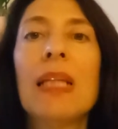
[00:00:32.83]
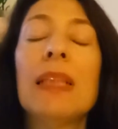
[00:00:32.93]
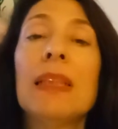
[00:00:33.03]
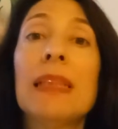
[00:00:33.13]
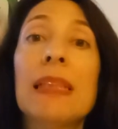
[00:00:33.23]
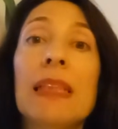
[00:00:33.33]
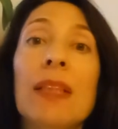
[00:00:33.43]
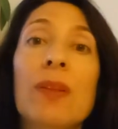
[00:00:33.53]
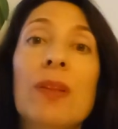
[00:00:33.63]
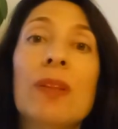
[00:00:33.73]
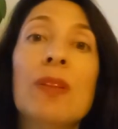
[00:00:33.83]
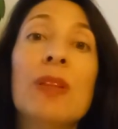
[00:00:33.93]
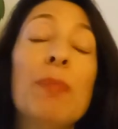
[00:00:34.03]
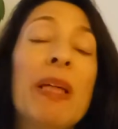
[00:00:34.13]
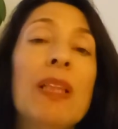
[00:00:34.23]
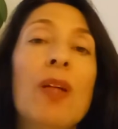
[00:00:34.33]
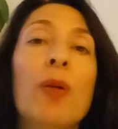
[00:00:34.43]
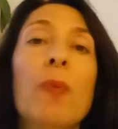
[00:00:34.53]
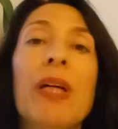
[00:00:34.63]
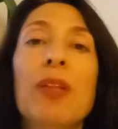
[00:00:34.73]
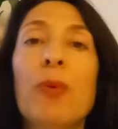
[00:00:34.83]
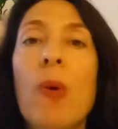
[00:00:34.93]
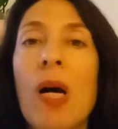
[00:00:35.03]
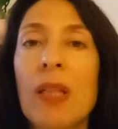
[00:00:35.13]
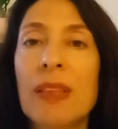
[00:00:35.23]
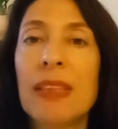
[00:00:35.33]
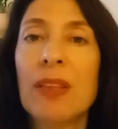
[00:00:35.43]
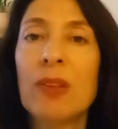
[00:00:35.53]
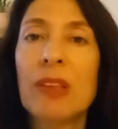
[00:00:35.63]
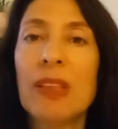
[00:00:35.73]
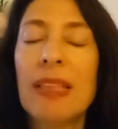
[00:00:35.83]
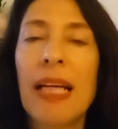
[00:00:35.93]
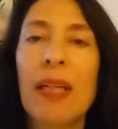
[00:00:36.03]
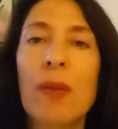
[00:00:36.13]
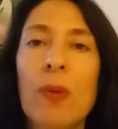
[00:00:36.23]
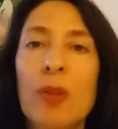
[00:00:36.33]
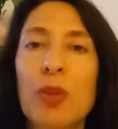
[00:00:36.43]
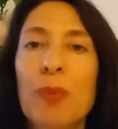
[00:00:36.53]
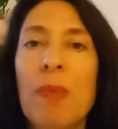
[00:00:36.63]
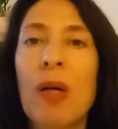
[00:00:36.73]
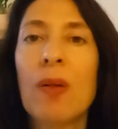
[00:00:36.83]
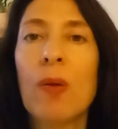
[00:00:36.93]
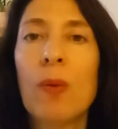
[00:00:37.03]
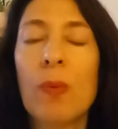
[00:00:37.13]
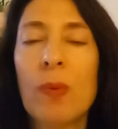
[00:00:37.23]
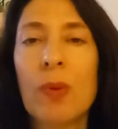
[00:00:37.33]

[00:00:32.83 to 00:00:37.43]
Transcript: It's either, depending on where you are, it's either today or tomorrow,